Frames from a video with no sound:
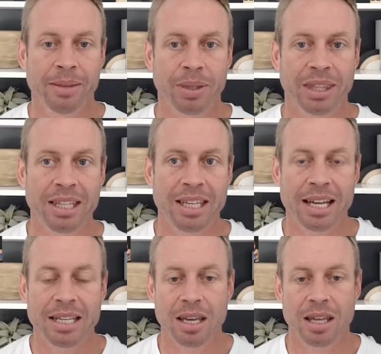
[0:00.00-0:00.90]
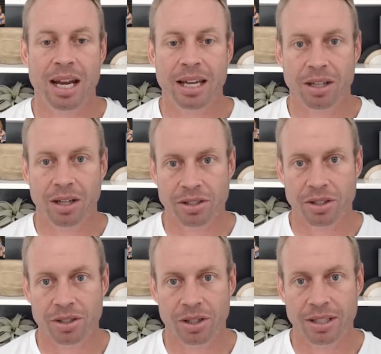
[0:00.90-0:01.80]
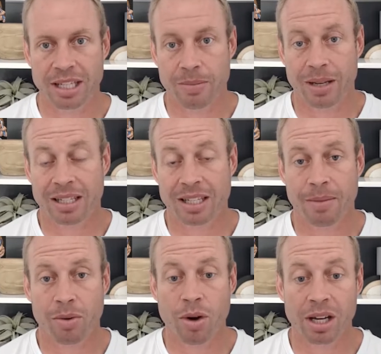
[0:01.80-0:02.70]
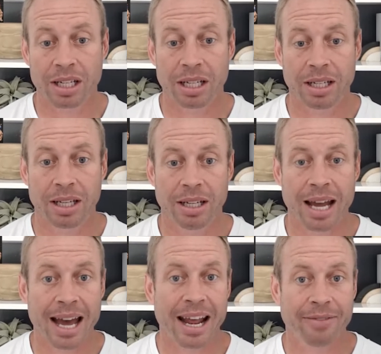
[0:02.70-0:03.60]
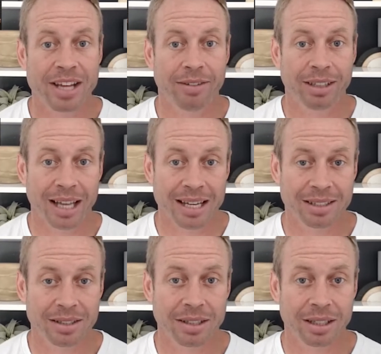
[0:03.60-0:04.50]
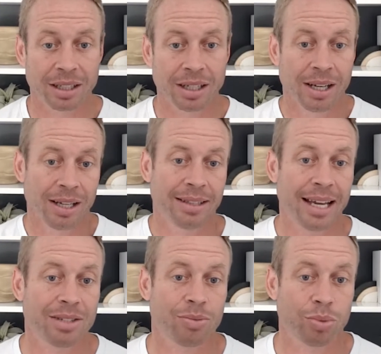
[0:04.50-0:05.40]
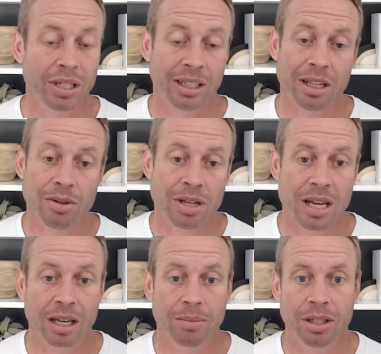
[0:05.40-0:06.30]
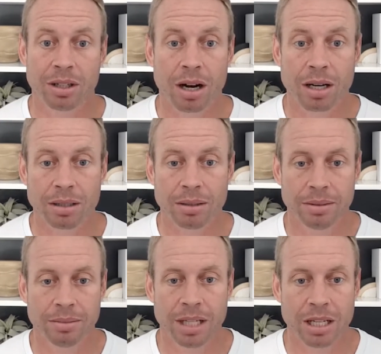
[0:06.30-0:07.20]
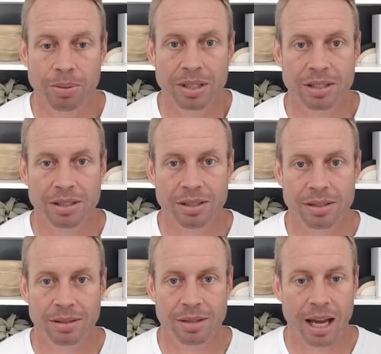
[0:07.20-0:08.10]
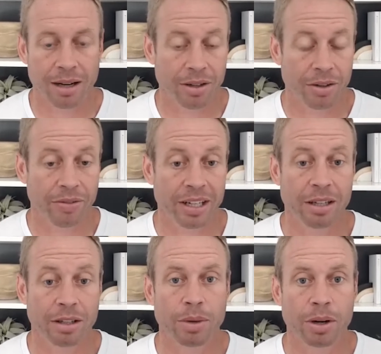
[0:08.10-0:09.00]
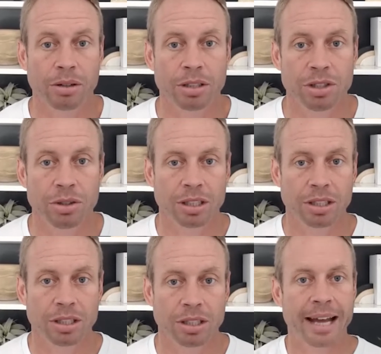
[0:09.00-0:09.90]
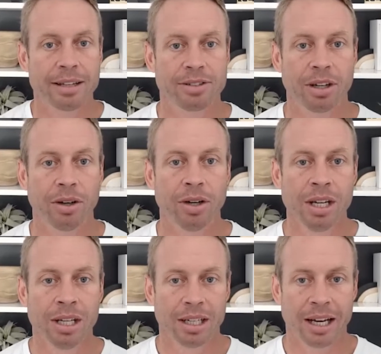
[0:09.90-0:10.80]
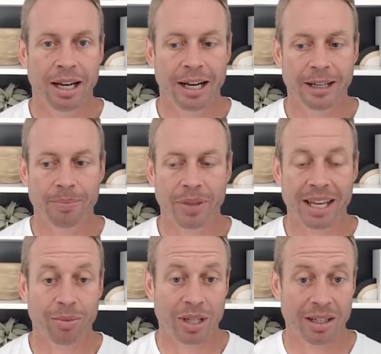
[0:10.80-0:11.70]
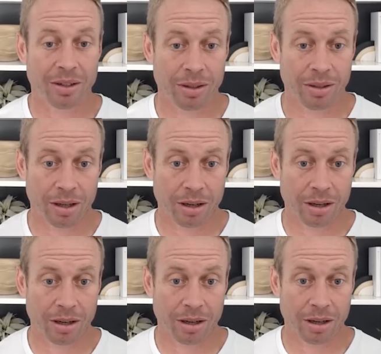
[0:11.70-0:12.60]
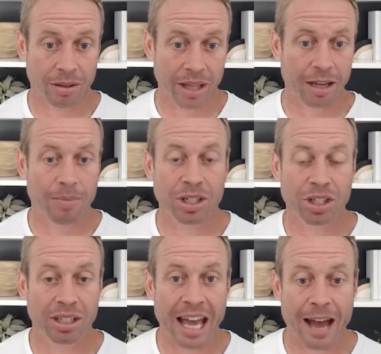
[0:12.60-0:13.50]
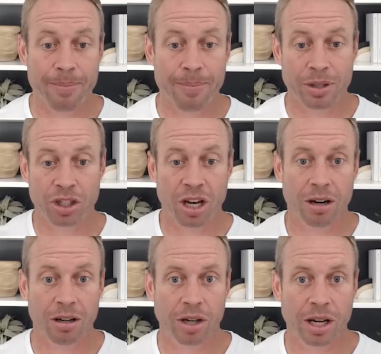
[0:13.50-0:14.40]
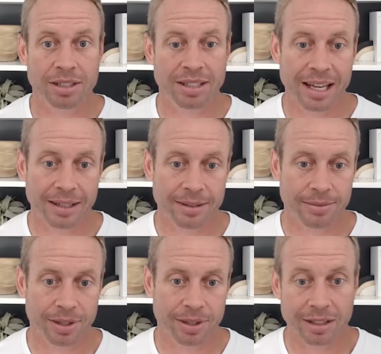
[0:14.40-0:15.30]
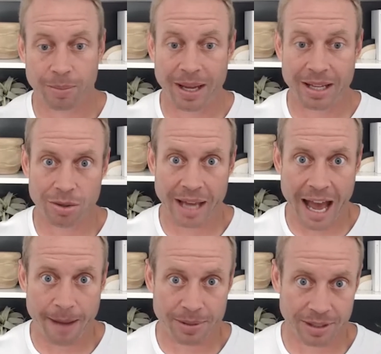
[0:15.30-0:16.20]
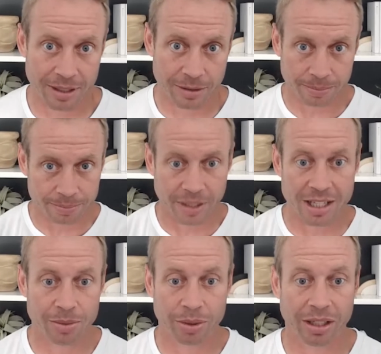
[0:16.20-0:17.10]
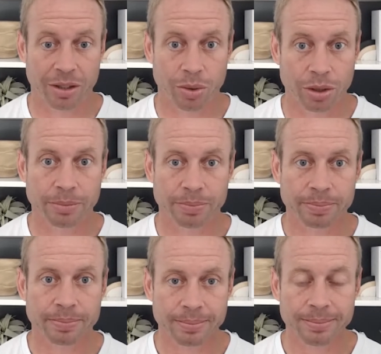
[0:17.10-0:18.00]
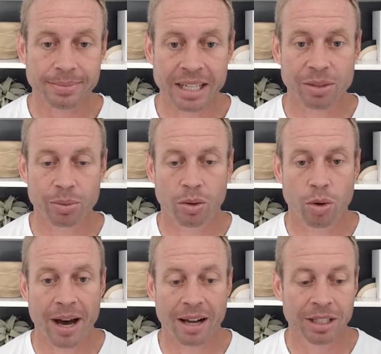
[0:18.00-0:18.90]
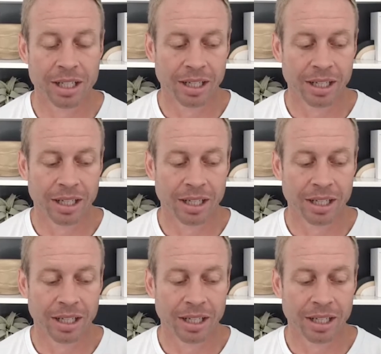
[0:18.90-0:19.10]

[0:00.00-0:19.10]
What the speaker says: But then the idea that I could also start a team anytime I wanted and not have to have a license here, that's really unique. I mean, there aren't many places, I don't know of any other brokerage you can do that. So, and we are like commission cap is shared across states. So I don't have to pay 2 caps, you know, It's a really cool model.